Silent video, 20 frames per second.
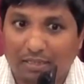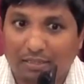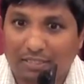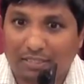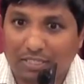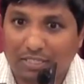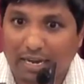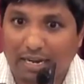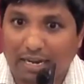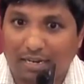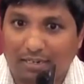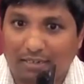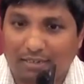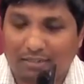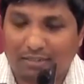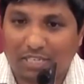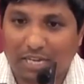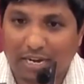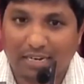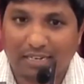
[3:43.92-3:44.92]

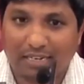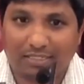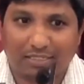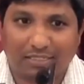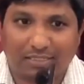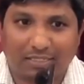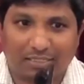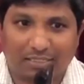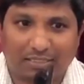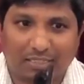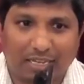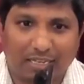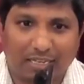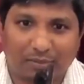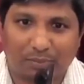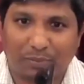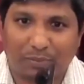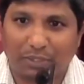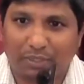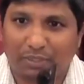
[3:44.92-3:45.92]
child, child Jesus has
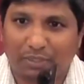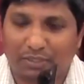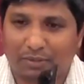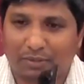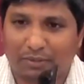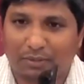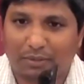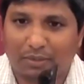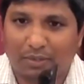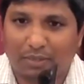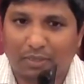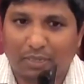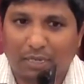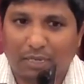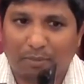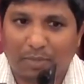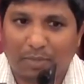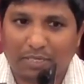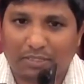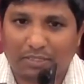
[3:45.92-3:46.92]
been to
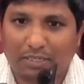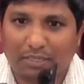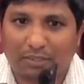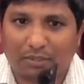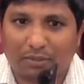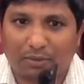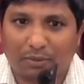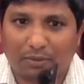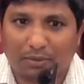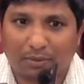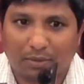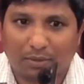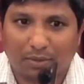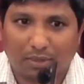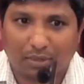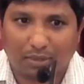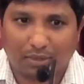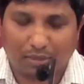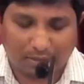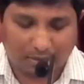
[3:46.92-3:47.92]
a blessing to
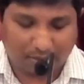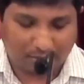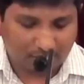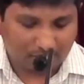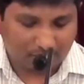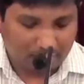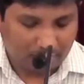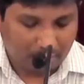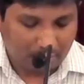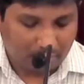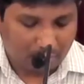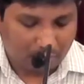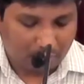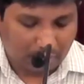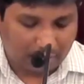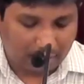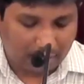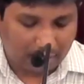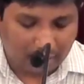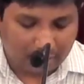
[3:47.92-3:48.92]
uh,
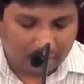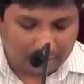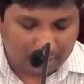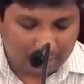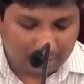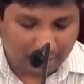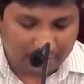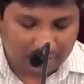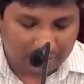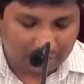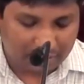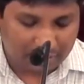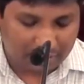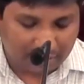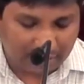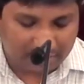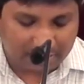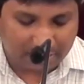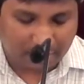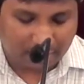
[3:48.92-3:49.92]
her heart and she
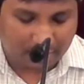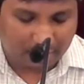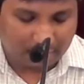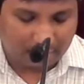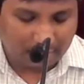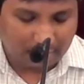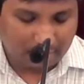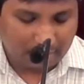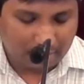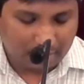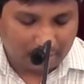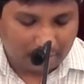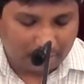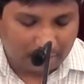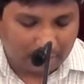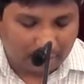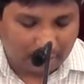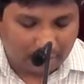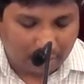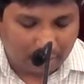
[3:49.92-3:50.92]
treasured in
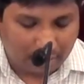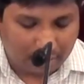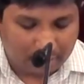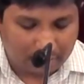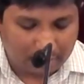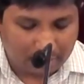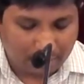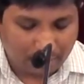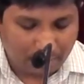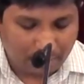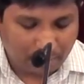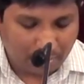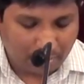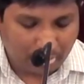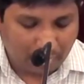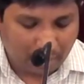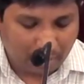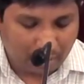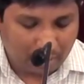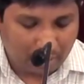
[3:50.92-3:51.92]
her heart.
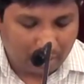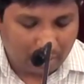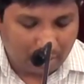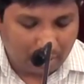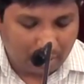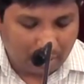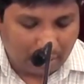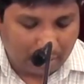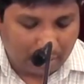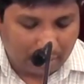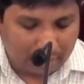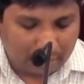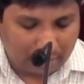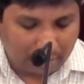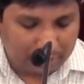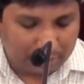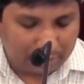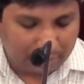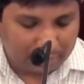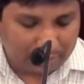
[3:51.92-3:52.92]
And
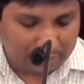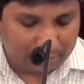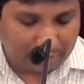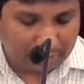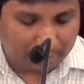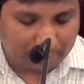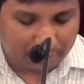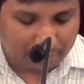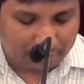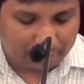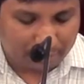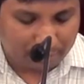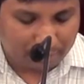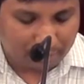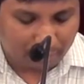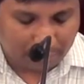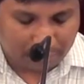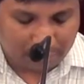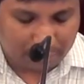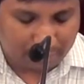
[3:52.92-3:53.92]
continuation, chapter
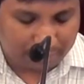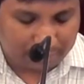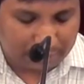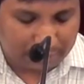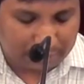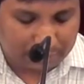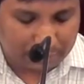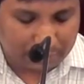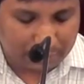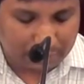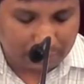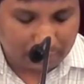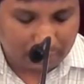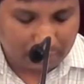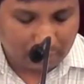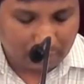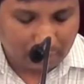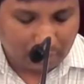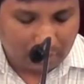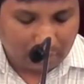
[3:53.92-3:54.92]
verse 52
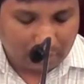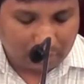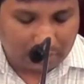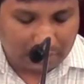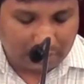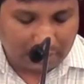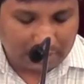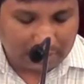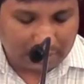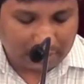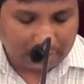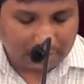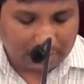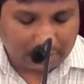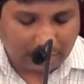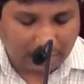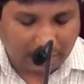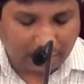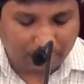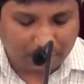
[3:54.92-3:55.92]
Jesus
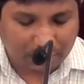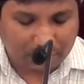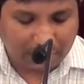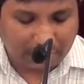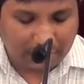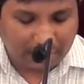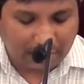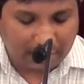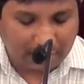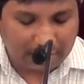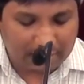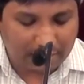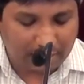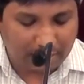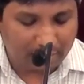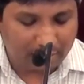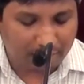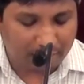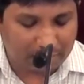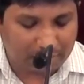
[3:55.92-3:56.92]
kept increasing
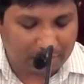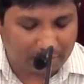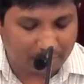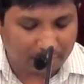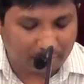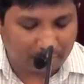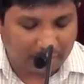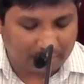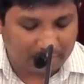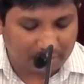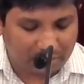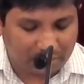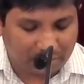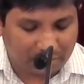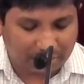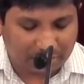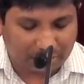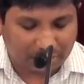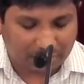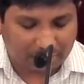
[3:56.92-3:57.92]
in wisdom and
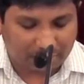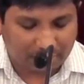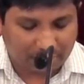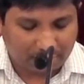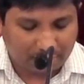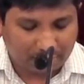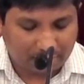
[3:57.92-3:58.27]
stature